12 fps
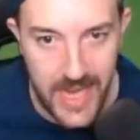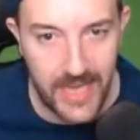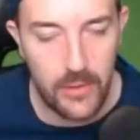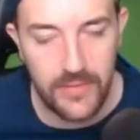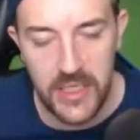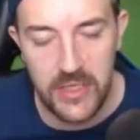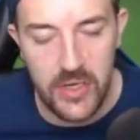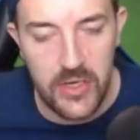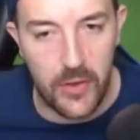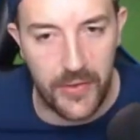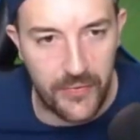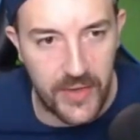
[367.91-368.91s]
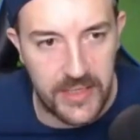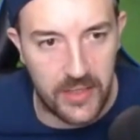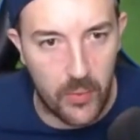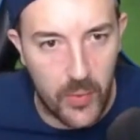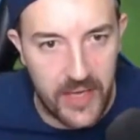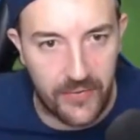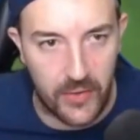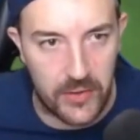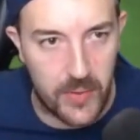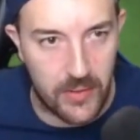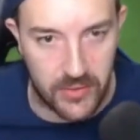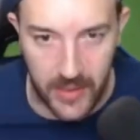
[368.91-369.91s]
Now, obviously, he's only got a 3-star weak foot as
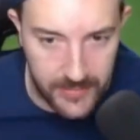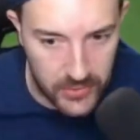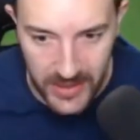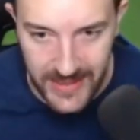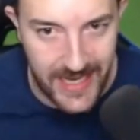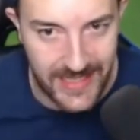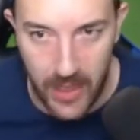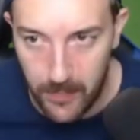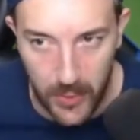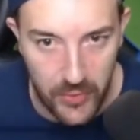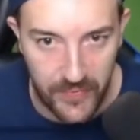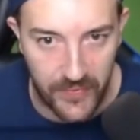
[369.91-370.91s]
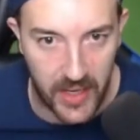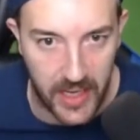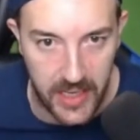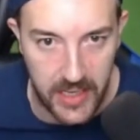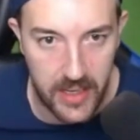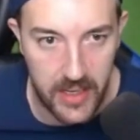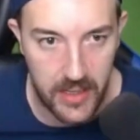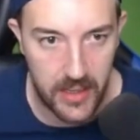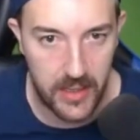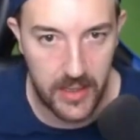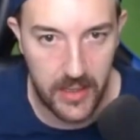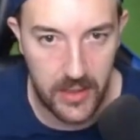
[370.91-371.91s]
well, so I am trying to test out both feet.
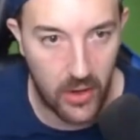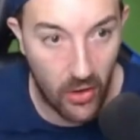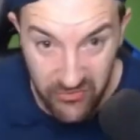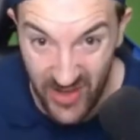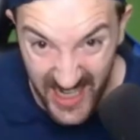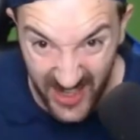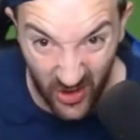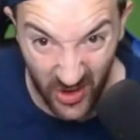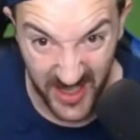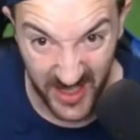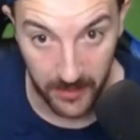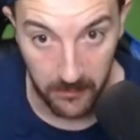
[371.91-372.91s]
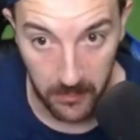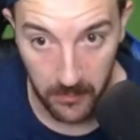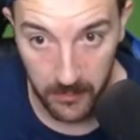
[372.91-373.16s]
I really like him.